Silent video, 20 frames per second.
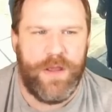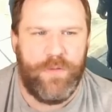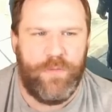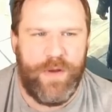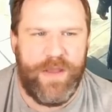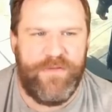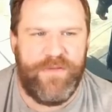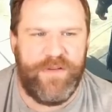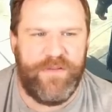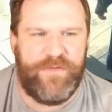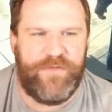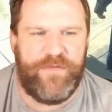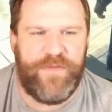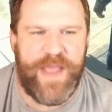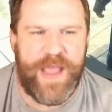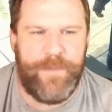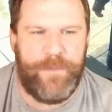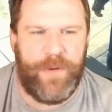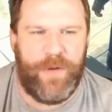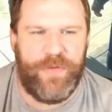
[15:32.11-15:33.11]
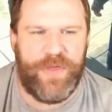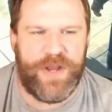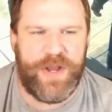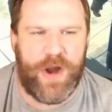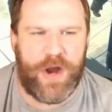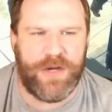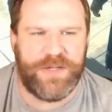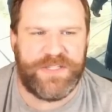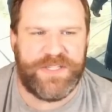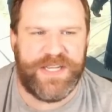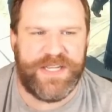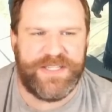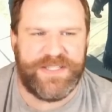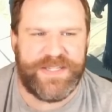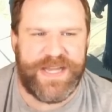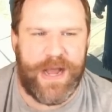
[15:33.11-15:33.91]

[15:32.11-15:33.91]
the Narcissus.